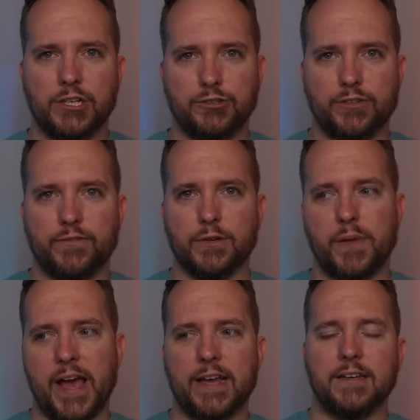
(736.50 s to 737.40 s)
you should feel
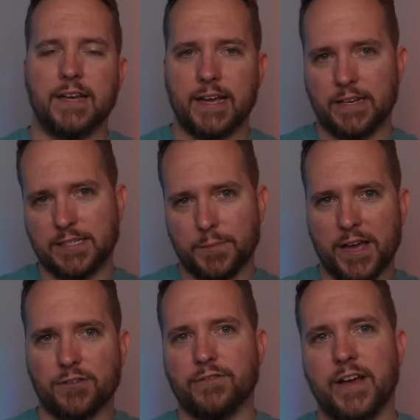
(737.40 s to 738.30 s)
bad. And as a
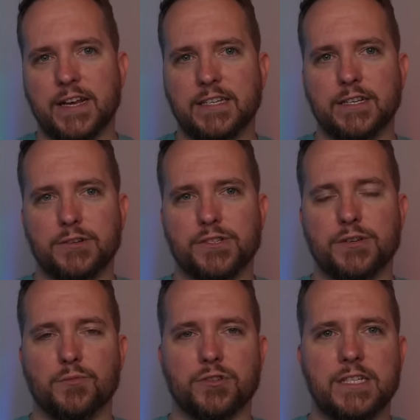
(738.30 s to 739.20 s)
matter of fact, he goes
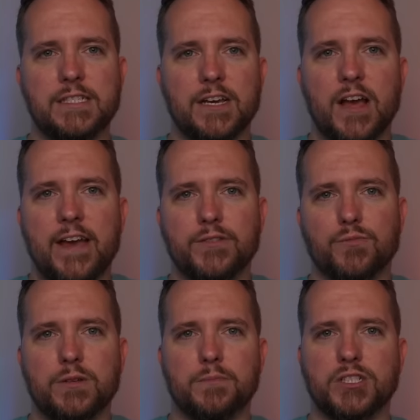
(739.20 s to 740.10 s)
into more detail. I haven't
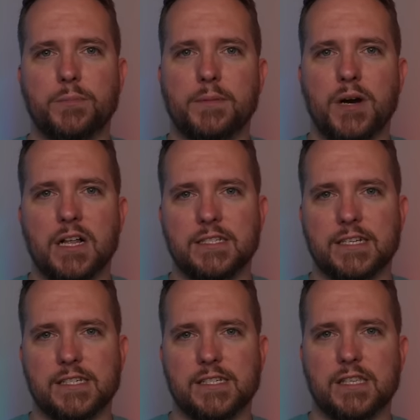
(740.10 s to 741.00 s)
written much about
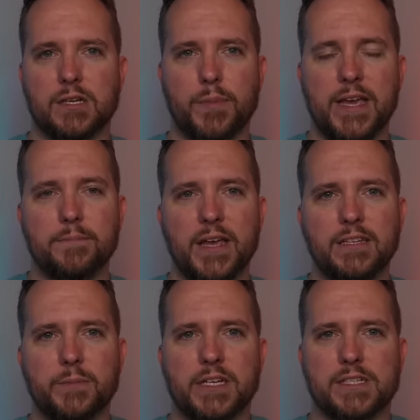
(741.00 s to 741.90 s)
politics since the debate,
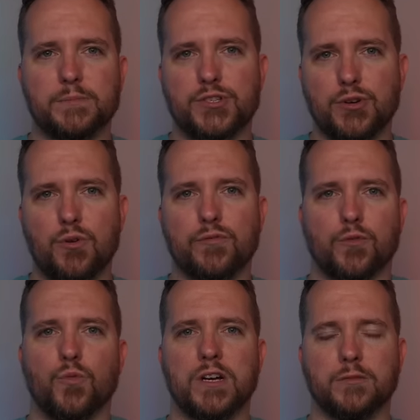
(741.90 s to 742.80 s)
mainly because I'm so
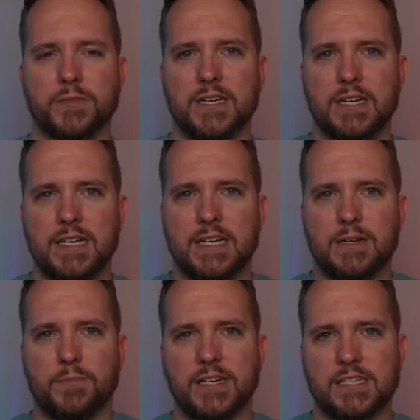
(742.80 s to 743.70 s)
overwhelmed
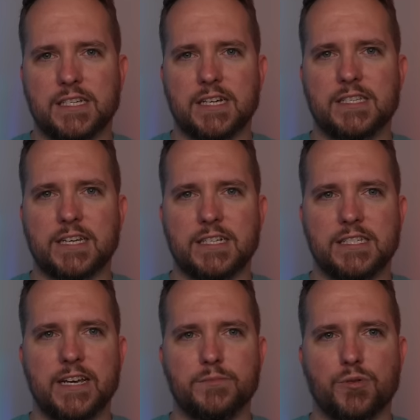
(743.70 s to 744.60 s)
by disgusting
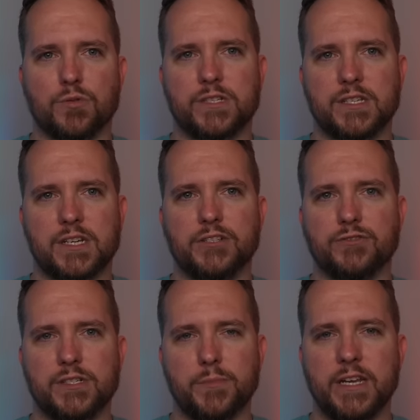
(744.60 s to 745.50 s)
contempt towards this
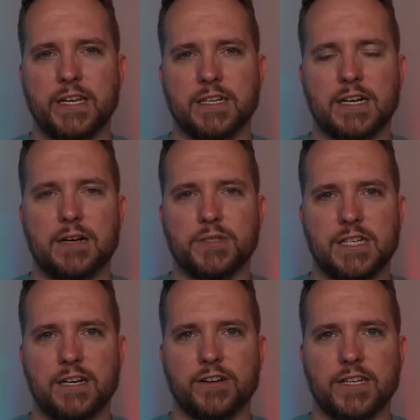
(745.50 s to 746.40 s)
country's media and
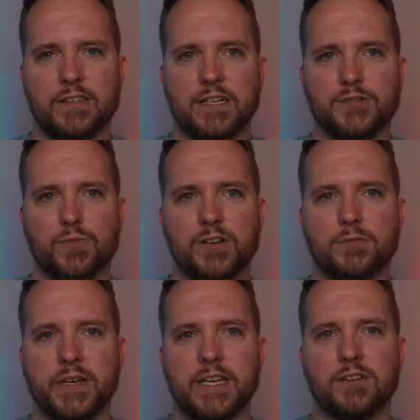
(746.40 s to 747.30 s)
commentariat that has
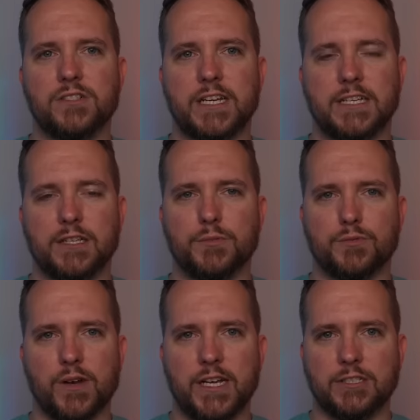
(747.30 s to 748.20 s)
rendered me inarticulate
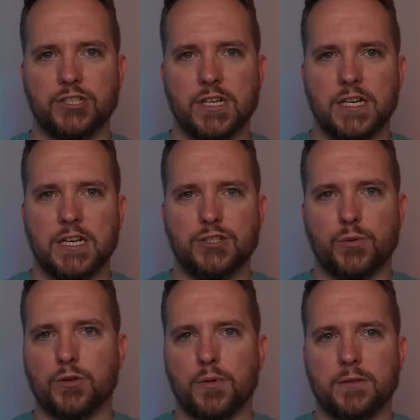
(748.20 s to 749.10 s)
with rage.
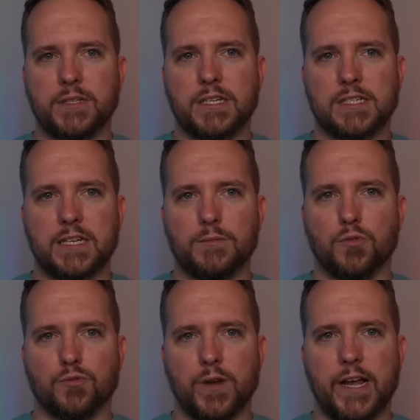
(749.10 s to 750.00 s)
Twitter probably doesn't need
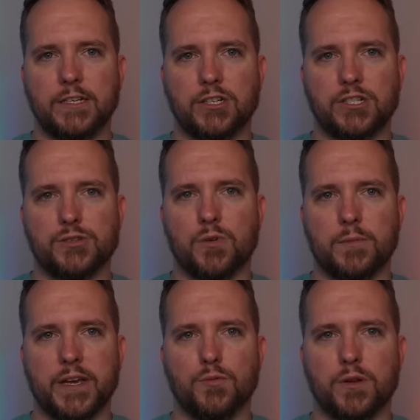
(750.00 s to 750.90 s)
more rage. I just want
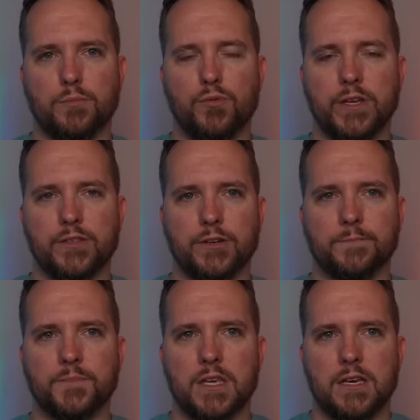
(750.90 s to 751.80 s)
to make one point, though.